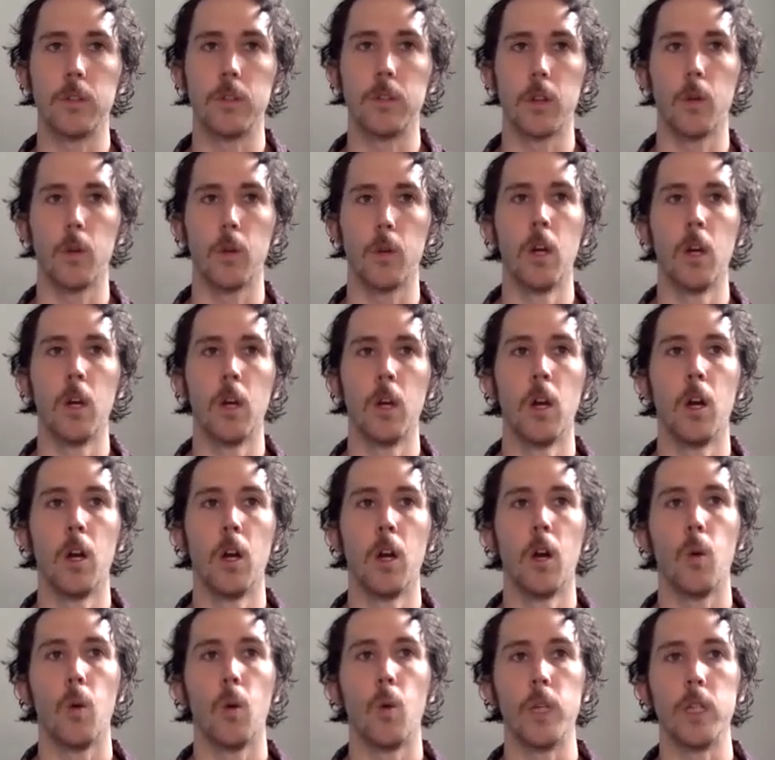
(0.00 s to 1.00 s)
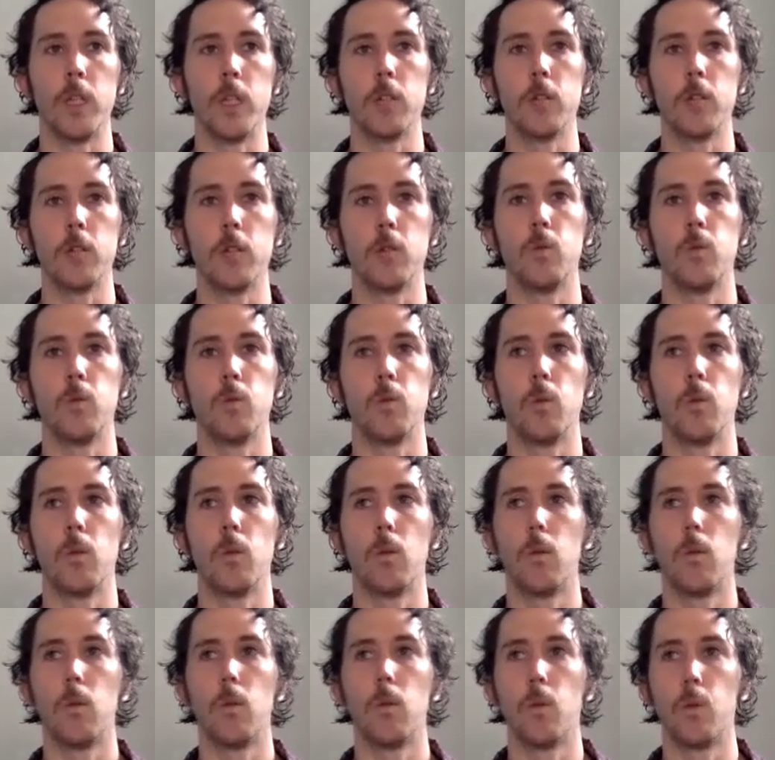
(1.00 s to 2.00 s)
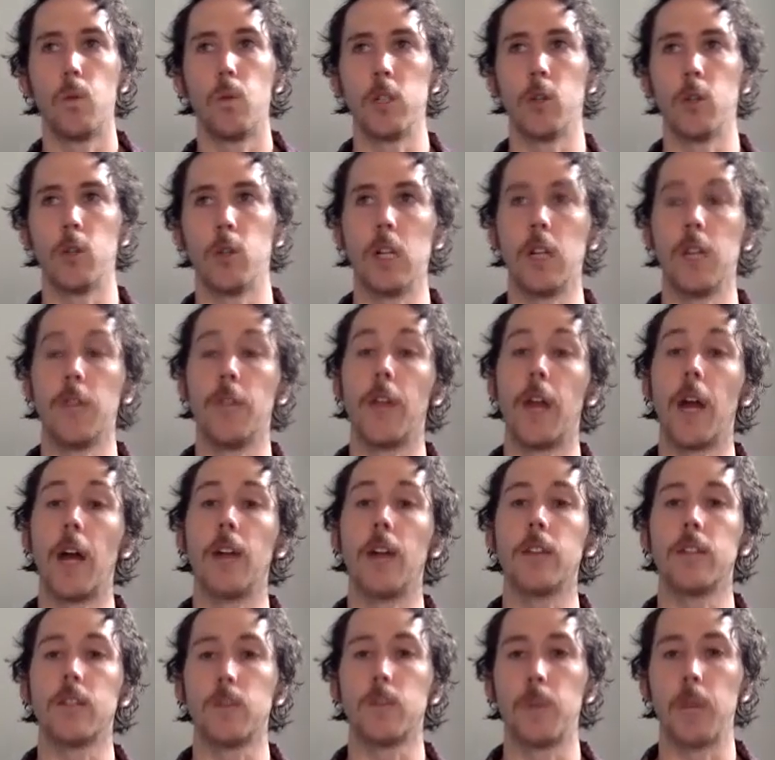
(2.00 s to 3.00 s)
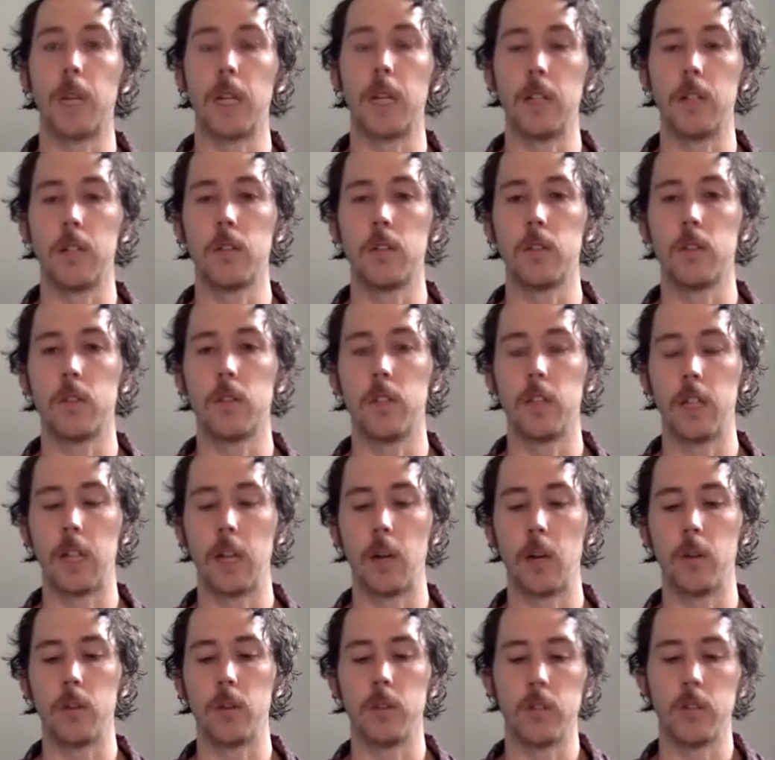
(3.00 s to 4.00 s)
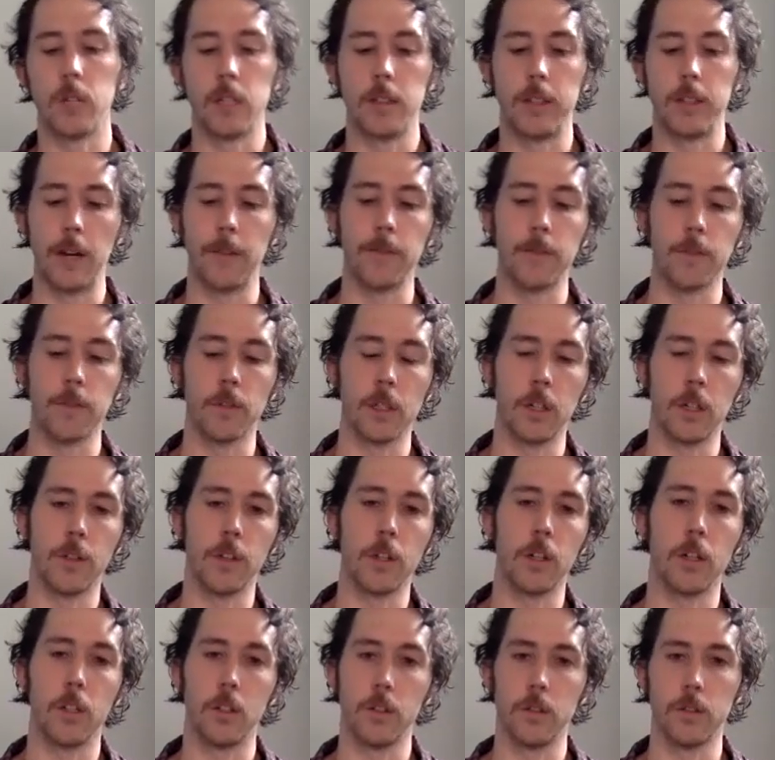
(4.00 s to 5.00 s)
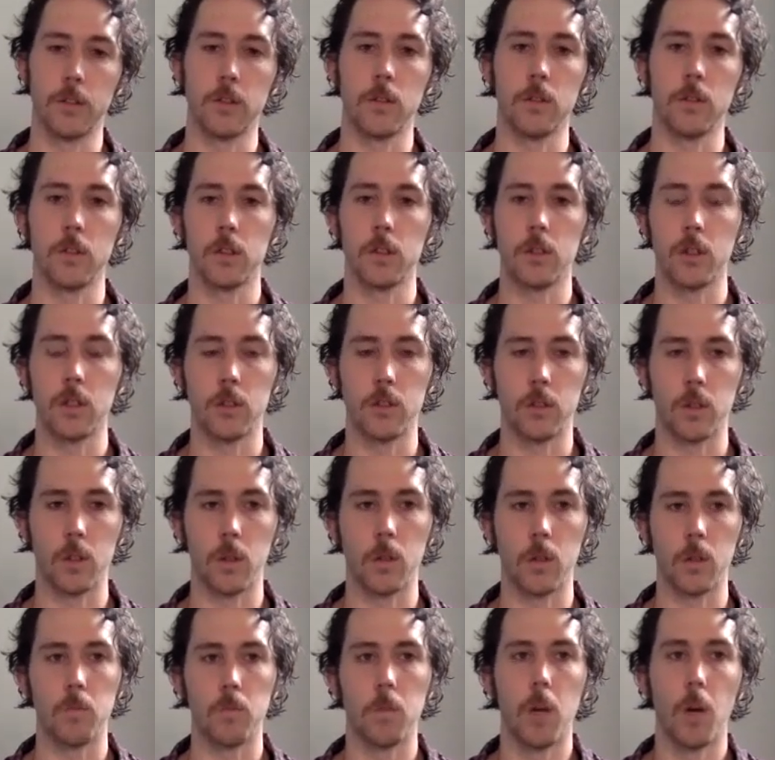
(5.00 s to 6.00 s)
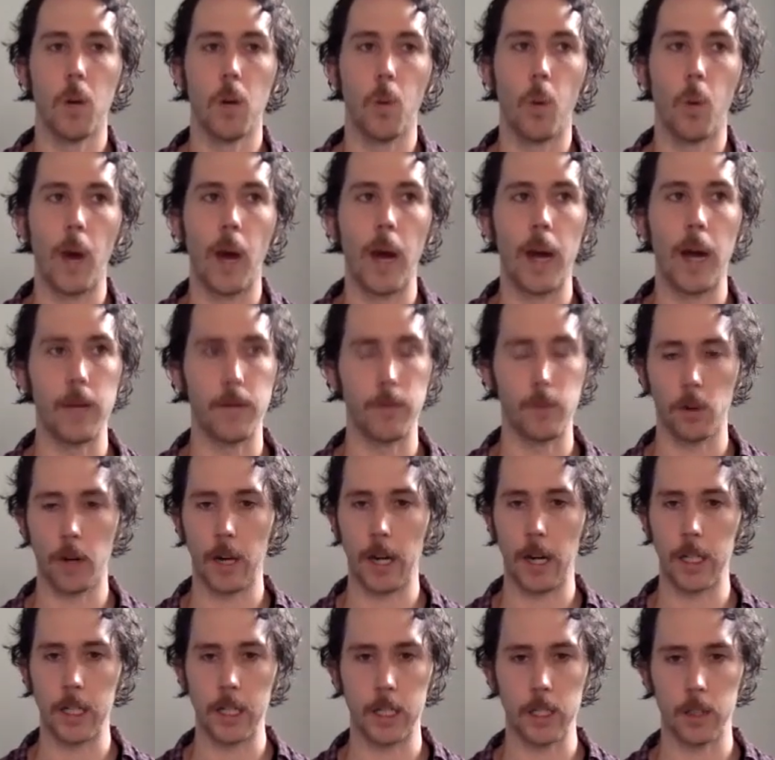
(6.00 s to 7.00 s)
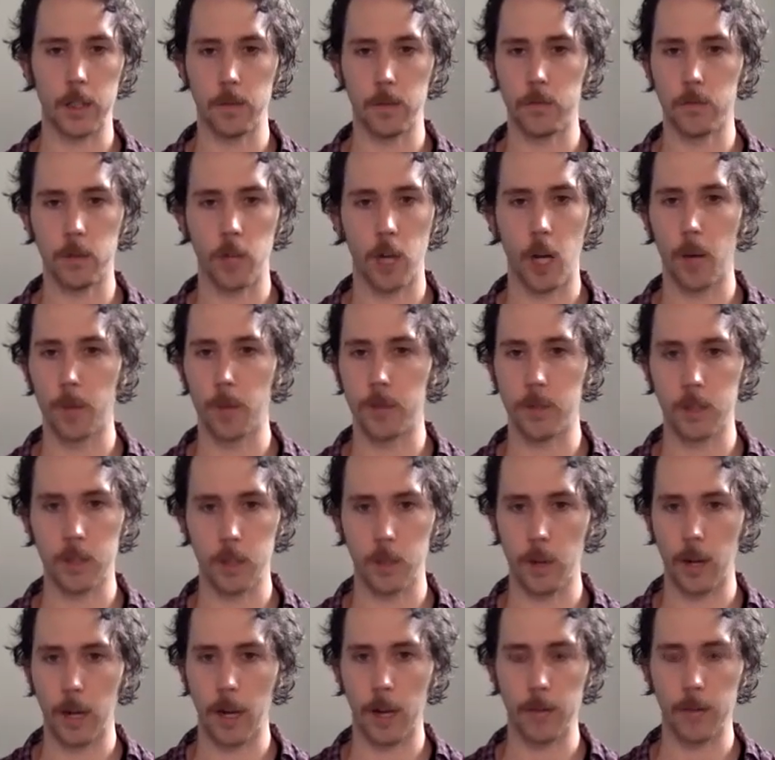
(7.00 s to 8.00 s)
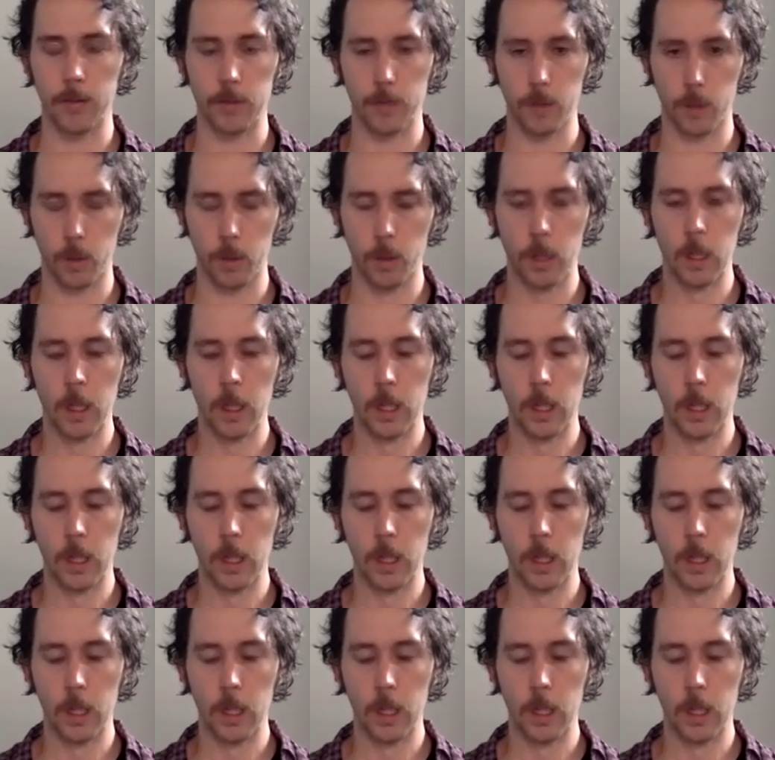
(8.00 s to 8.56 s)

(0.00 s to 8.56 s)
So when you're in that space, then I would say definitely there's a wide variety of jobs that you have. So